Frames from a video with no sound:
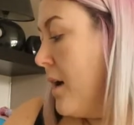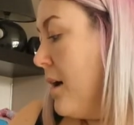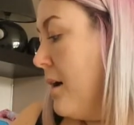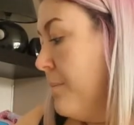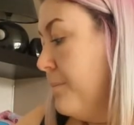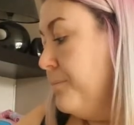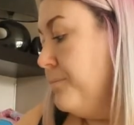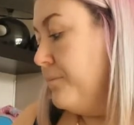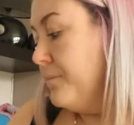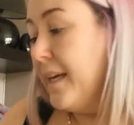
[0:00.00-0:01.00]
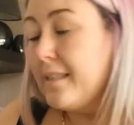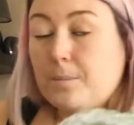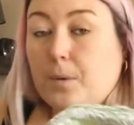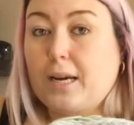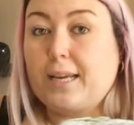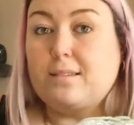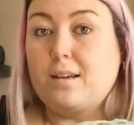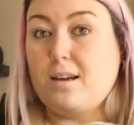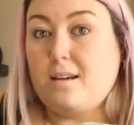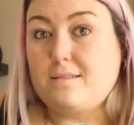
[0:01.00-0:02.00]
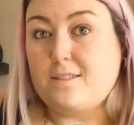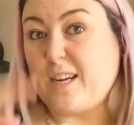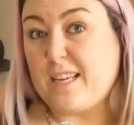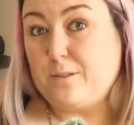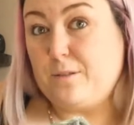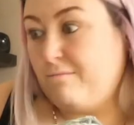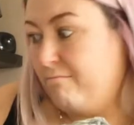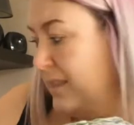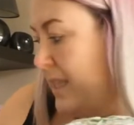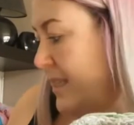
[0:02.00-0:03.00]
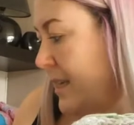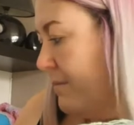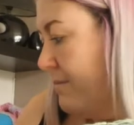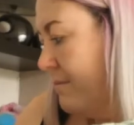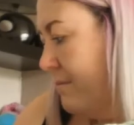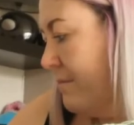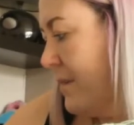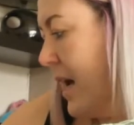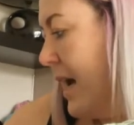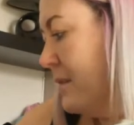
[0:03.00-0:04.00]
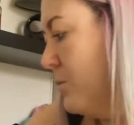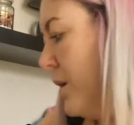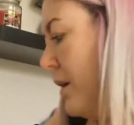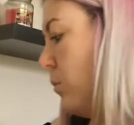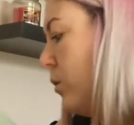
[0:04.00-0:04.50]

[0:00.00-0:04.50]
It's mine and I can knit it as and when I